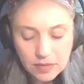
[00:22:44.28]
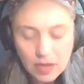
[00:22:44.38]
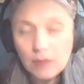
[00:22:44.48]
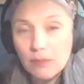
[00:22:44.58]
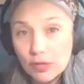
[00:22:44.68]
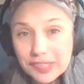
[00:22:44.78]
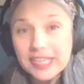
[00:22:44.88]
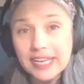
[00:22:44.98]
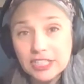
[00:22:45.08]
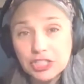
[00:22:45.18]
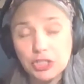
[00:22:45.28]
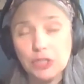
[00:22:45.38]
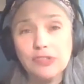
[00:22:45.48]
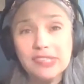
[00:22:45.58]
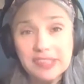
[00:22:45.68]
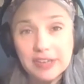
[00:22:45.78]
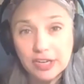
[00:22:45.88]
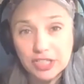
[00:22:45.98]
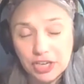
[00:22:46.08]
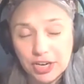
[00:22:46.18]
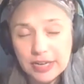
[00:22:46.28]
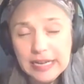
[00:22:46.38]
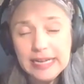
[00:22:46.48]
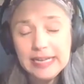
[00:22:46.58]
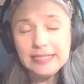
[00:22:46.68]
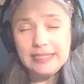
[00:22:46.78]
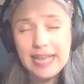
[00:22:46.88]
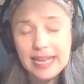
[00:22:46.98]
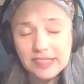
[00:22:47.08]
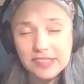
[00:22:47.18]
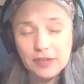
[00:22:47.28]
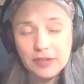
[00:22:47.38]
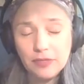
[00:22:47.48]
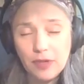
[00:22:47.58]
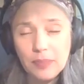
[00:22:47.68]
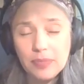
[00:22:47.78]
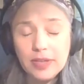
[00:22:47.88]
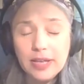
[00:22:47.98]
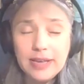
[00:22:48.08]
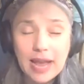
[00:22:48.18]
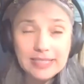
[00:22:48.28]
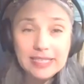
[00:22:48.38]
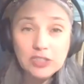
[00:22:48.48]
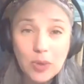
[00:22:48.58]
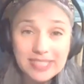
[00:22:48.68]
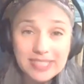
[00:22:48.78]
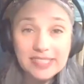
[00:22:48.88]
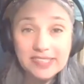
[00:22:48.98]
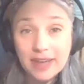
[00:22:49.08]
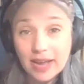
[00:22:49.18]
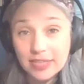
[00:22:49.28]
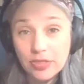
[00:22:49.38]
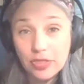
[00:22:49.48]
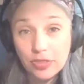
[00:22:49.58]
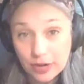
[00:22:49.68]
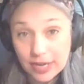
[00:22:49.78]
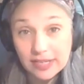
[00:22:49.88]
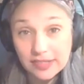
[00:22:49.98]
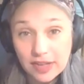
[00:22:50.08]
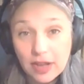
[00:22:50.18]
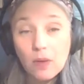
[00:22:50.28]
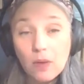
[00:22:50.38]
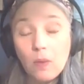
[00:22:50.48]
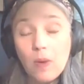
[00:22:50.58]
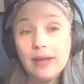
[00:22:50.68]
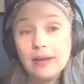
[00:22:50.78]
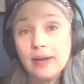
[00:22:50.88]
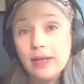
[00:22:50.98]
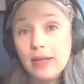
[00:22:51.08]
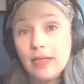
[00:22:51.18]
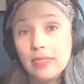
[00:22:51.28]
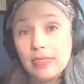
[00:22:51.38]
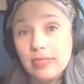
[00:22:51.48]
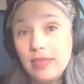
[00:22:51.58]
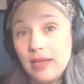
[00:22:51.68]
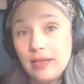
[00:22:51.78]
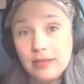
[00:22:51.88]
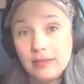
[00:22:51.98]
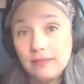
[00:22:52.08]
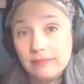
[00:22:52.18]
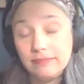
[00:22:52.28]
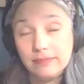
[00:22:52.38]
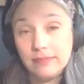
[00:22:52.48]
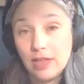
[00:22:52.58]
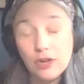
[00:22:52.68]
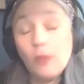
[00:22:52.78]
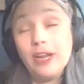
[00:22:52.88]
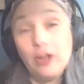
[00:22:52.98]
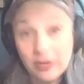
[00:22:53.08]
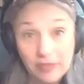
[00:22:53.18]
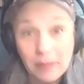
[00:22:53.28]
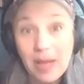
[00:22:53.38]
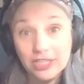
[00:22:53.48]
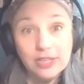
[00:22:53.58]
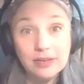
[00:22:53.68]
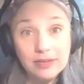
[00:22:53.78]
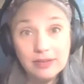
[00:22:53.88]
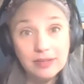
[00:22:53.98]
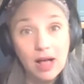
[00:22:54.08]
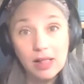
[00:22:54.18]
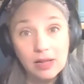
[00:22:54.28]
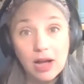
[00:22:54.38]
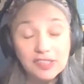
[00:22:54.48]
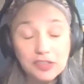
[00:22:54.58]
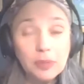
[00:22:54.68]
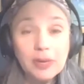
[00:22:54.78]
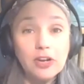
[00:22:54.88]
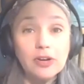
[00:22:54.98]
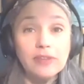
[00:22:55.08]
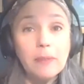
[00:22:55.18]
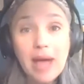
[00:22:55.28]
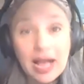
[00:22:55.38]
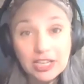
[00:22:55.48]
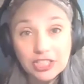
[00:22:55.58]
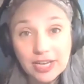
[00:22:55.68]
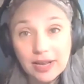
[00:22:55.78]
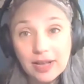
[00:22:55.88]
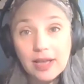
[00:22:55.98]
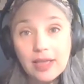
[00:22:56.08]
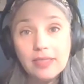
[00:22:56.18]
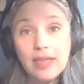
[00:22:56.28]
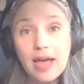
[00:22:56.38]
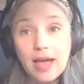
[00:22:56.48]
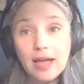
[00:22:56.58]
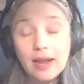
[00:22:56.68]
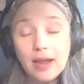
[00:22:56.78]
most Yiddish children's literature dates from the 1920s and 1930s when the nobody could have imagined the holocaust nobody could have imagined that